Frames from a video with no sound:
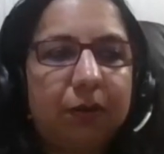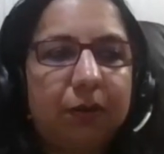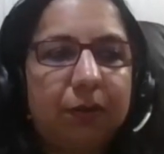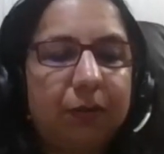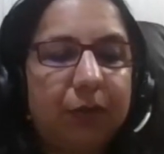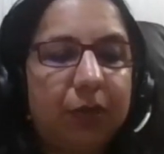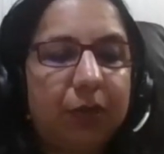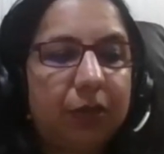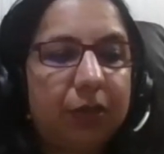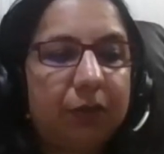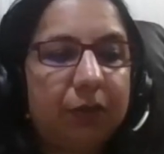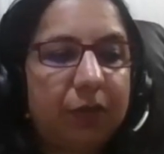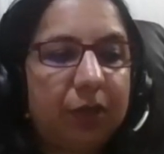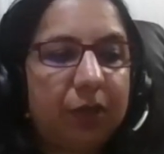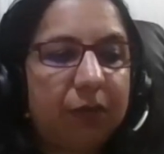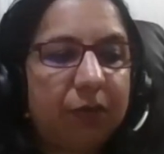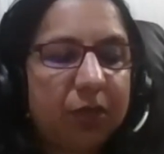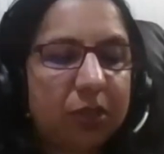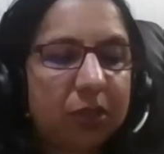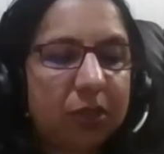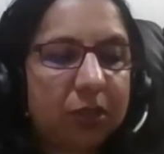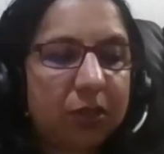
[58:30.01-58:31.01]
there
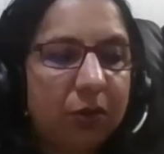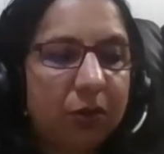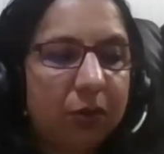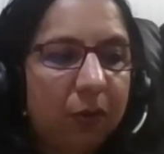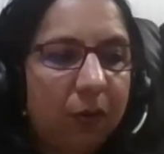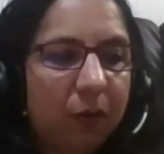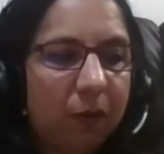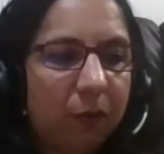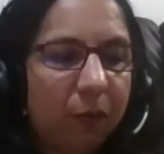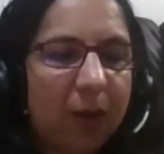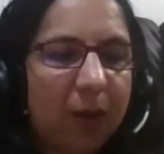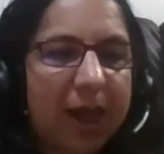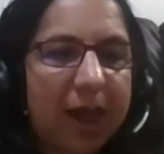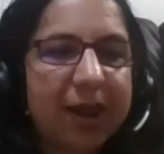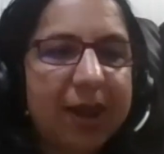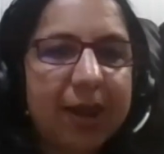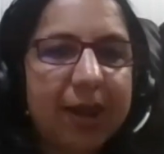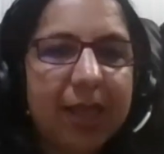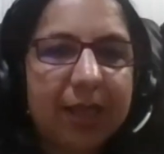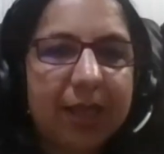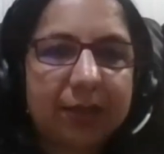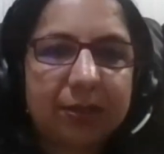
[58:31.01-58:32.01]
was no
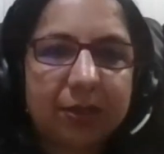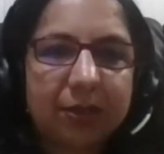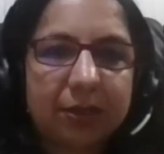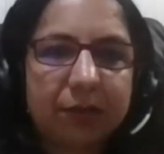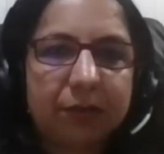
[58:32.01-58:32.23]
oneness.